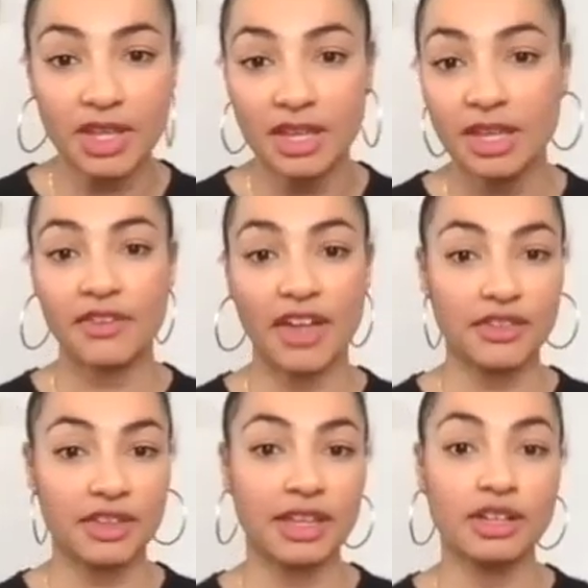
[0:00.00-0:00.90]
If I
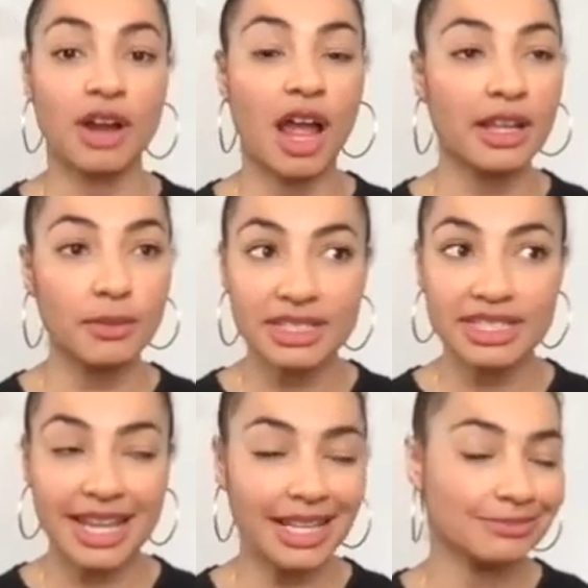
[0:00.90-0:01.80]
feel like crying one
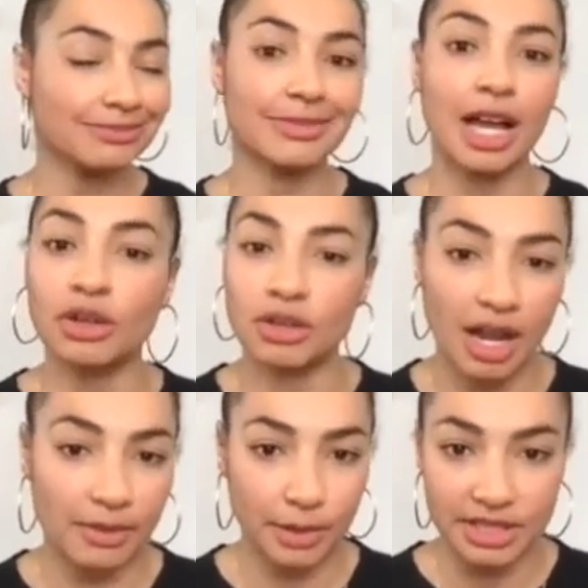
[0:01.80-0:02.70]
day, I'll
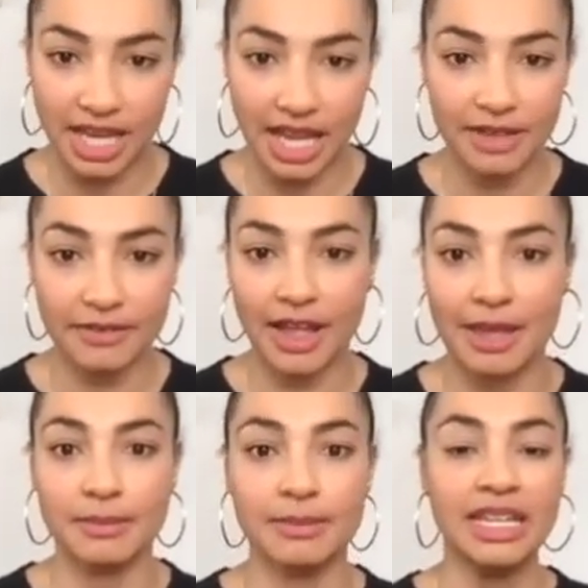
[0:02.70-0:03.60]
cry one day. If
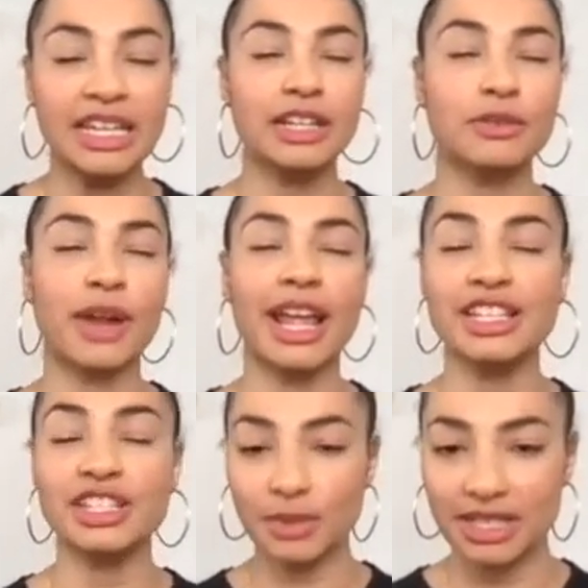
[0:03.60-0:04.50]
I'm
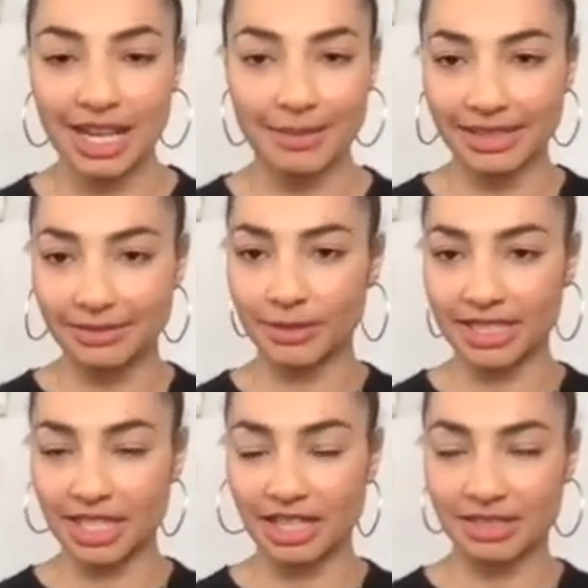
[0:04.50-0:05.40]
enraged one day, I'll be like, nobody
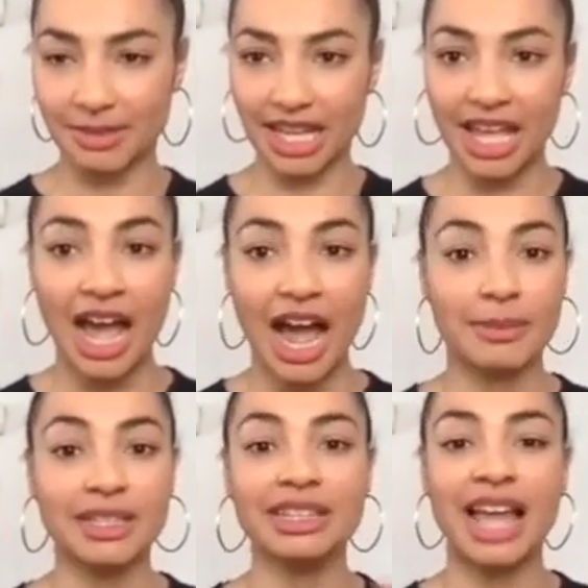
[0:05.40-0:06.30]
talk to me. I'm
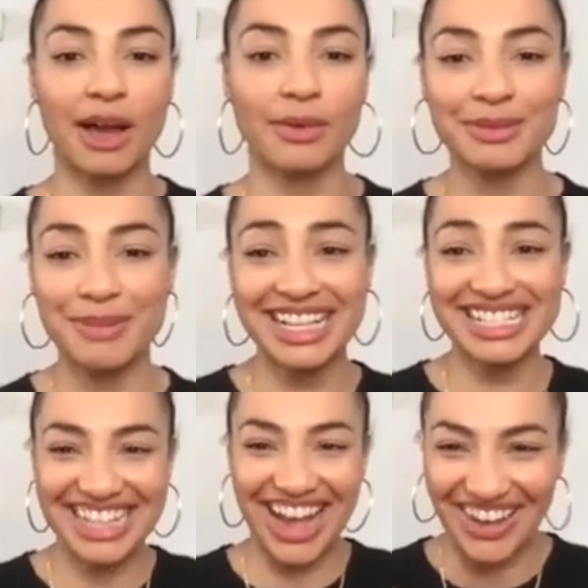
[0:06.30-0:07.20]
allowing
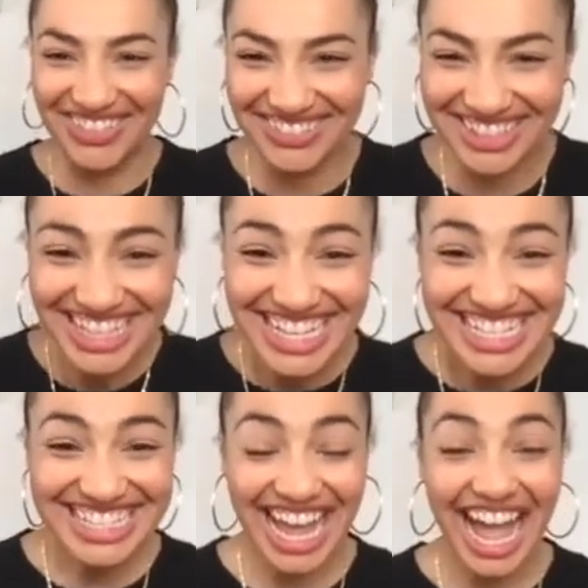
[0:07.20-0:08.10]
myself
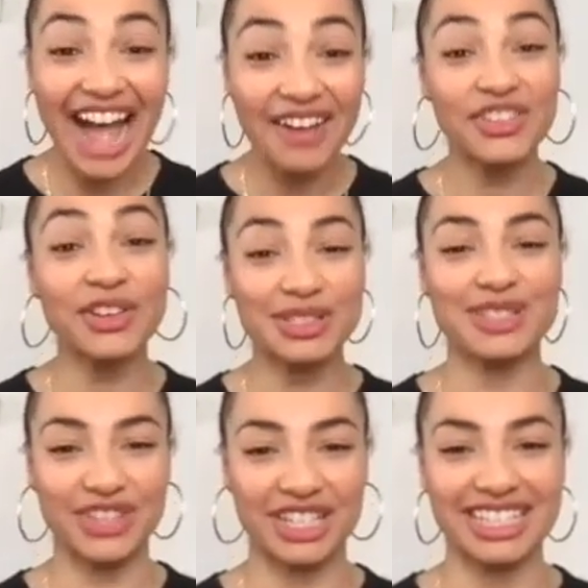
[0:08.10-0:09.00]
to have those
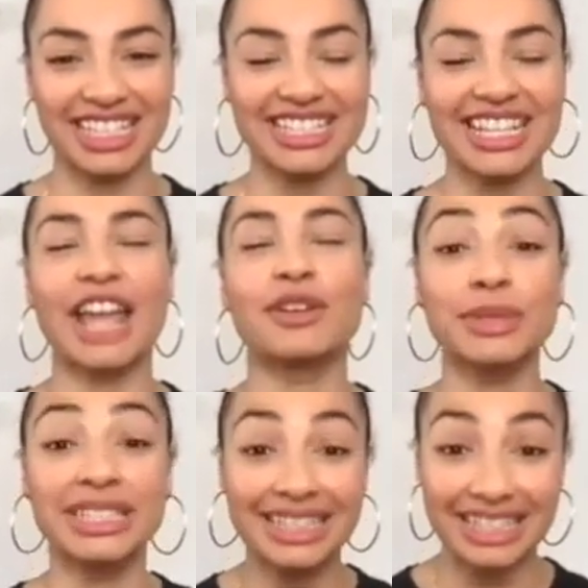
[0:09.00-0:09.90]
feelings and
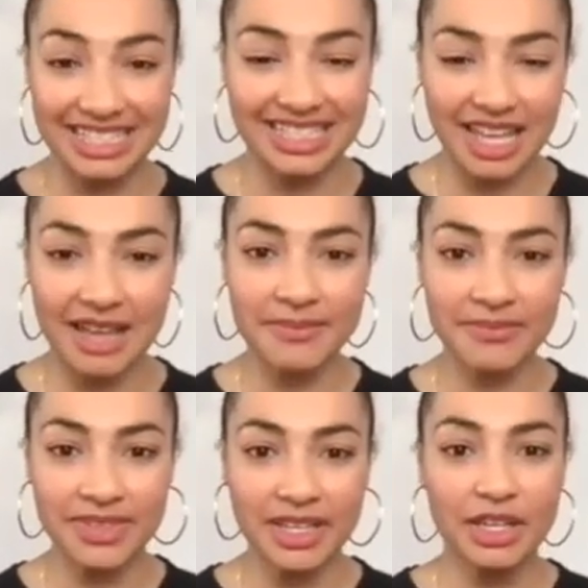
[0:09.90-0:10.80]
release
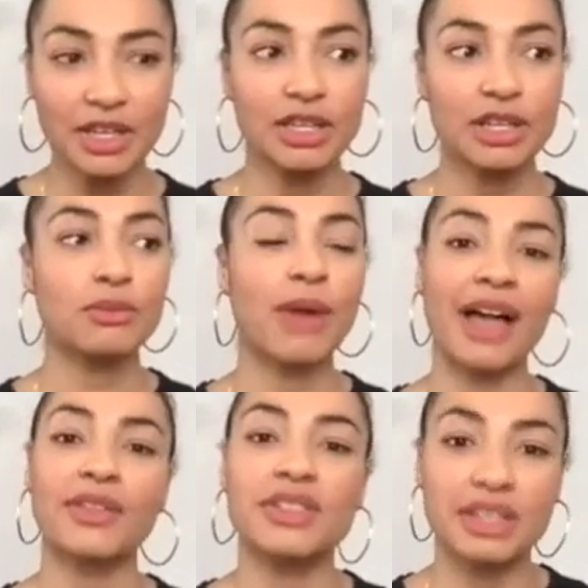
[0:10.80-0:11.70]
them
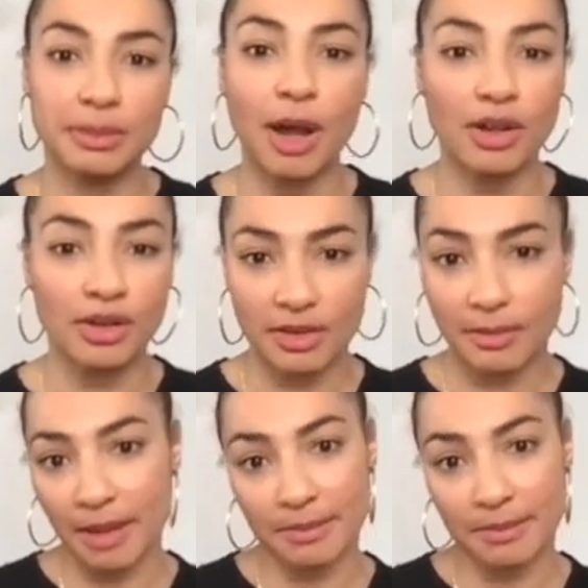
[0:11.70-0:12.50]
rather than bottle them up.